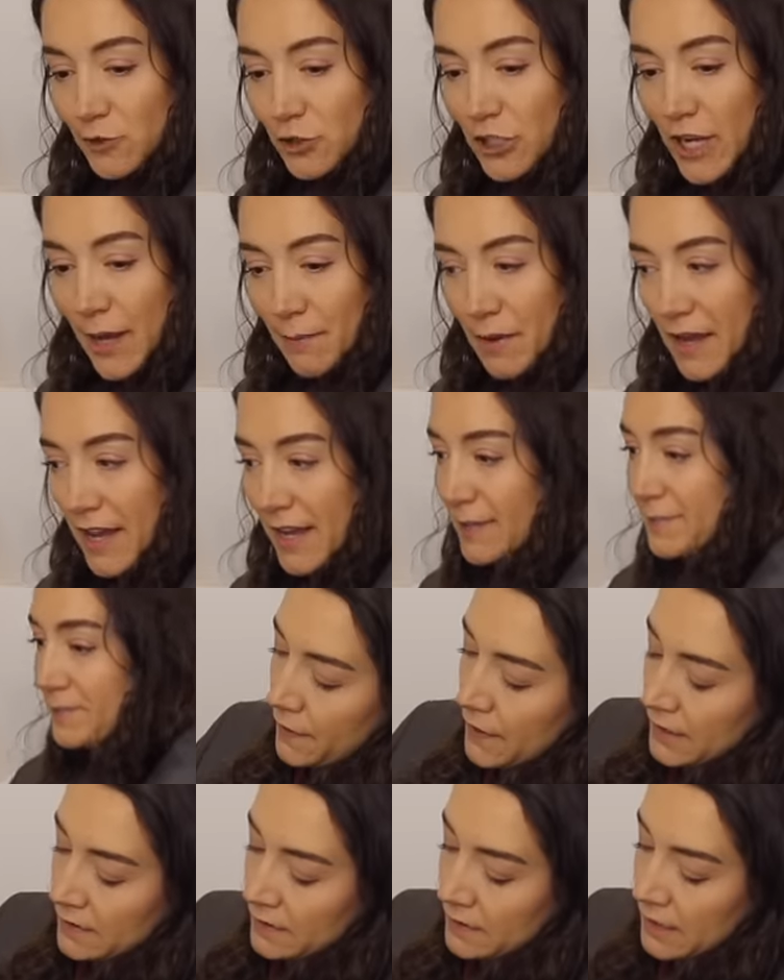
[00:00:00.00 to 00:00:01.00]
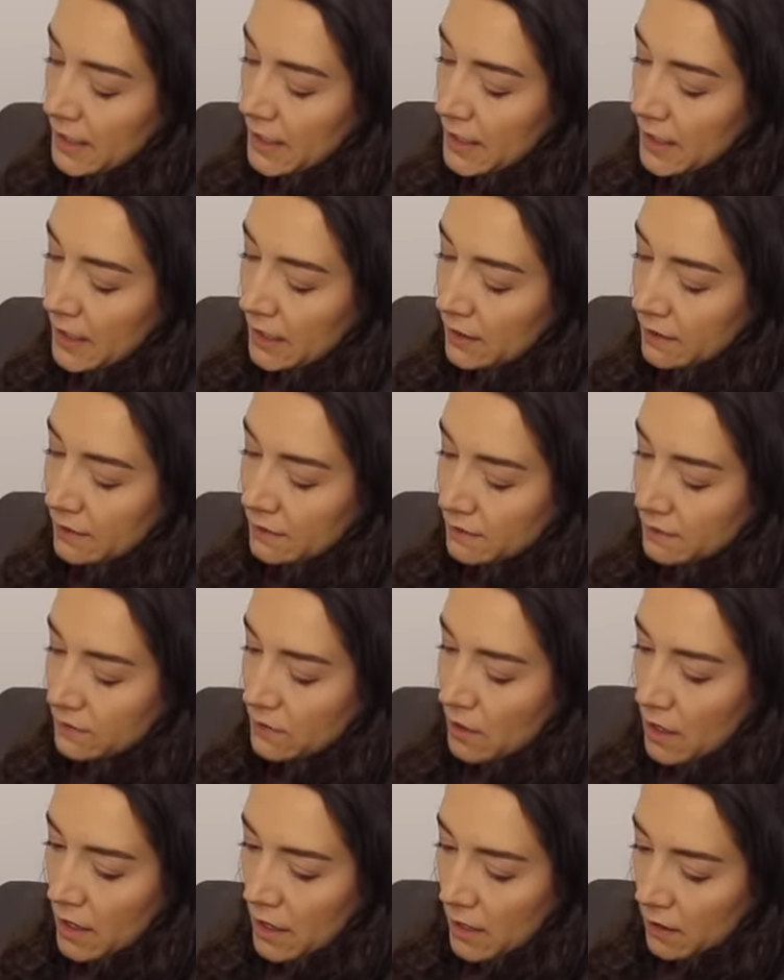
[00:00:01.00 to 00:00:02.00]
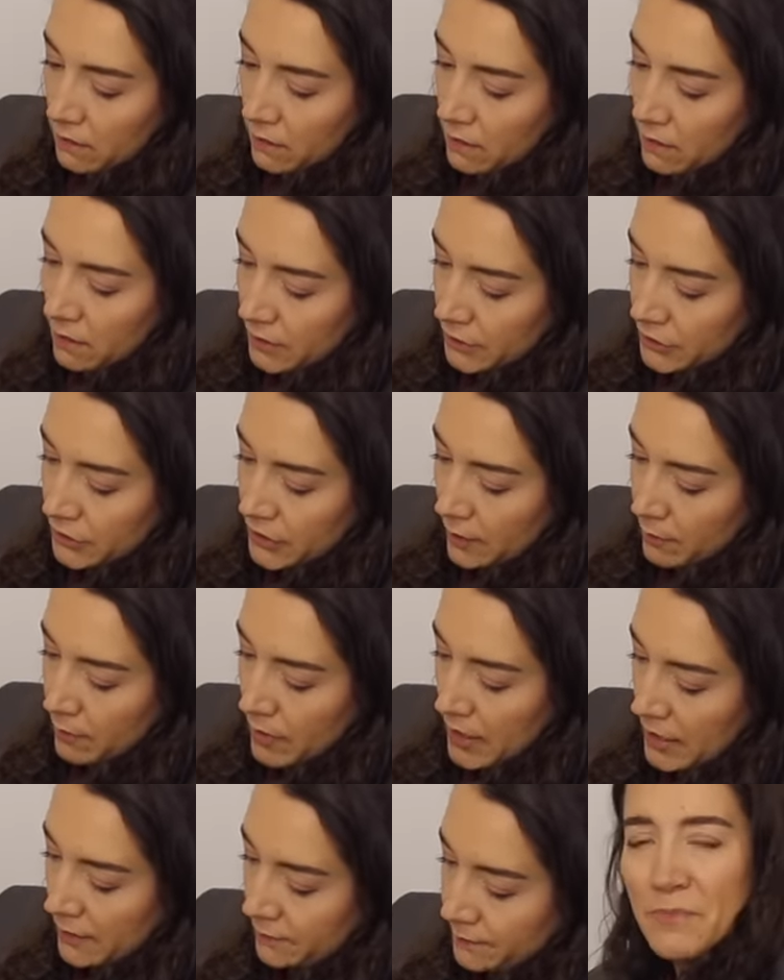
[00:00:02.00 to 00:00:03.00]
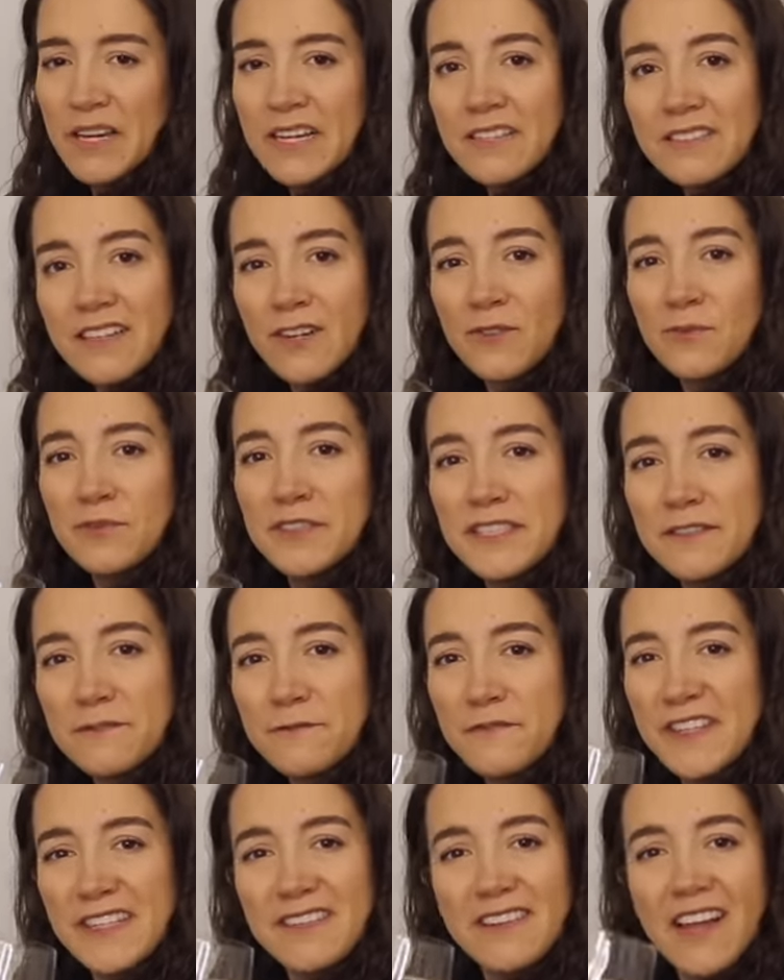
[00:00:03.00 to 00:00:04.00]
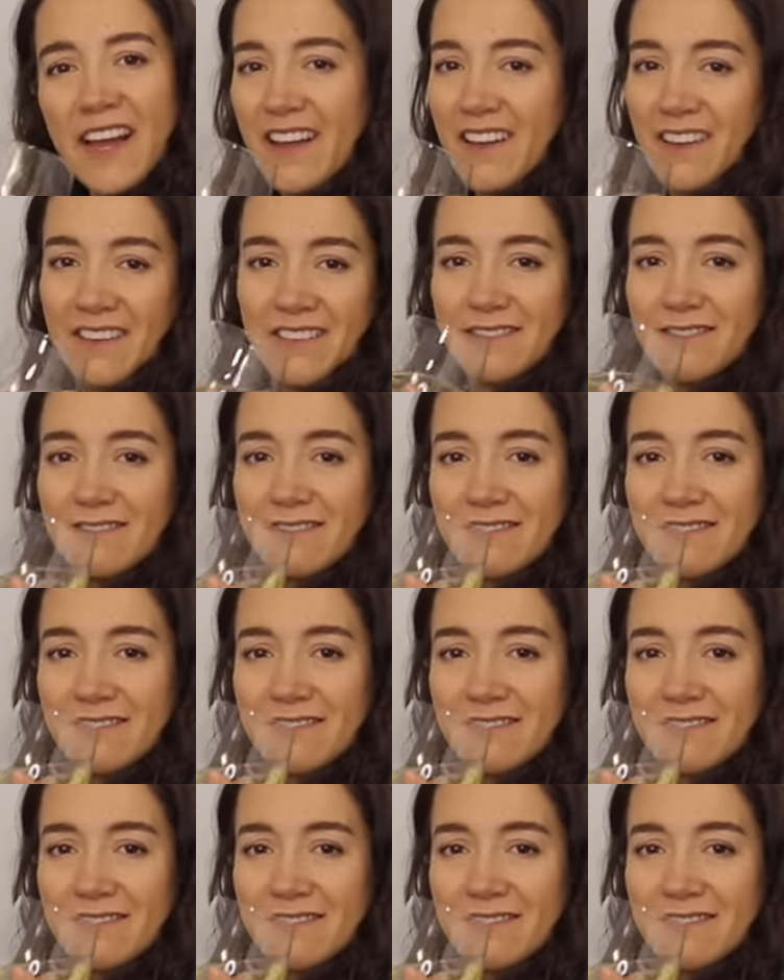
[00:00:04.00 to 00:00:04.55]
Champagne. This is non-alcoholic champagne because I don't really feel like